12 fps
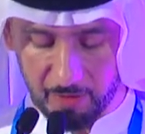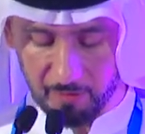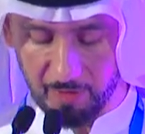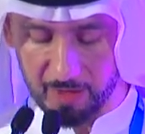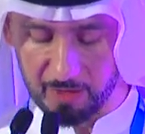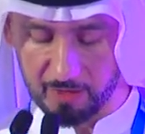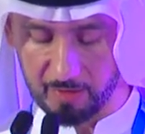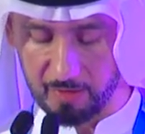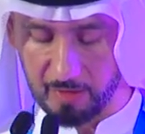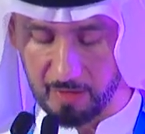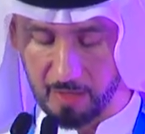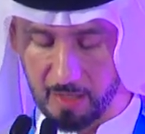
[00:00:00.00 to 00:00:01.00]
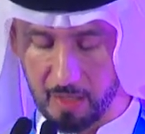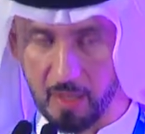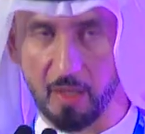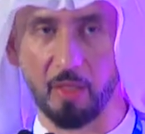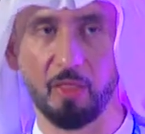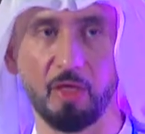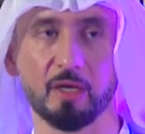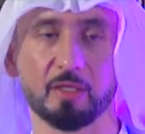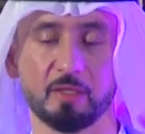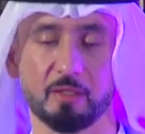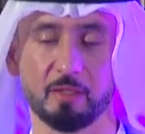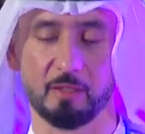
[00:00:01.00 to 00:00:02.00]
innovation,
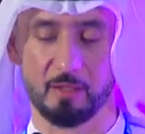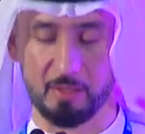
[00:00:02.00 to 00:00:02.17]
thus